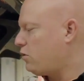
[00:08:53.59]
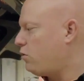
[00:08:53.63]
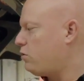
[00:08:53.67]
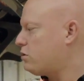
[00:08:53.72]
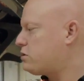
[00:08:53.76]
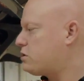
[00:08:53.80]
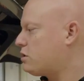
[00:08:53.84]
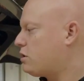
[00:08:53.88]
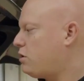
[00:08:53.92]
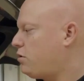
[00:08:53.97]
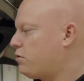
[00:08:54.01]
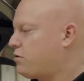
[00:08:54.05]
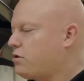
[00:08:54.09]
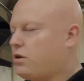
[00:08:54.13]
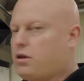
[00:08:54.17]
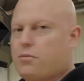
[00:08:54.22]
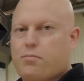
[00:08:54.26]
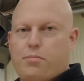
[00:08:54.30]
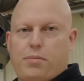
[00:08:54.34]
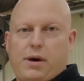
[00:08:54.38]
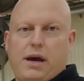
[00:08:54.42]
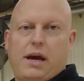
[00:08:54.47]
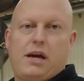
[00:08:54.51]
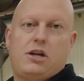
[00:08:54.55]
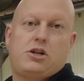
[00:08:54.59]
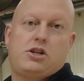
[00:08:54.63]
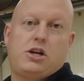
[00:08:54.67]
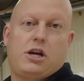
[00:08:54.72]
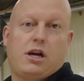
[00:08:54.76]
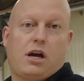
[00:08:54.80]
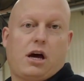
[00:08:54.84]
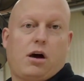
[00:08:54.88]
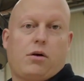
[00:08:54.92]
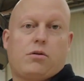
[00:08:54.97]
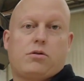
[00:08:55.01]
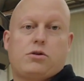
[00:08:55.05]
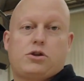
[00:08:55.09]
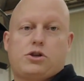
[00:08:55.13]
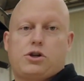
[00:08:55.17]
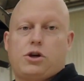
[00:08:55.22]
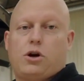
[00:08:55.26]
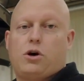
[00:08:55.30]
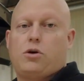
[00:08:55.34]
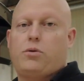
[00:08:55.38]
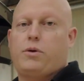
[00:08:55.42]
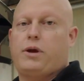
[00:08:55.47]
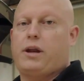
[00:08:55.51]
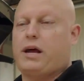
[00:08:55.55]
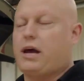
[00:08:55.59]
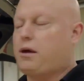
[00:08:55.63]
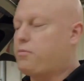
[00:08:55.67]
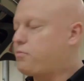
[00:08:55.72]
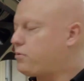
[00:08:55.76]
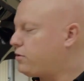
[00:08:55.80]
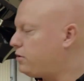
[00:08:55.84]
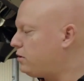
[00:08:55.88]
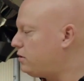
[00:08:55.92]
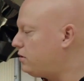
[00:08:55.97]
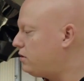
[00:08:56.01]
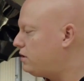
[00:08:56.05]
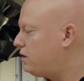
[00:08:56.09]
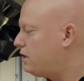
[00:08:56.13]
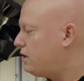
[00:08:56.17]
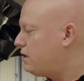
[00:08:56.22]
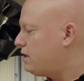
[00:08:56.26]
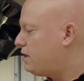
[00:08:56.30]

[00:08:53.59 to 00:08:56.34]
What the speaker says: also go to the Beijing Auto Show in April.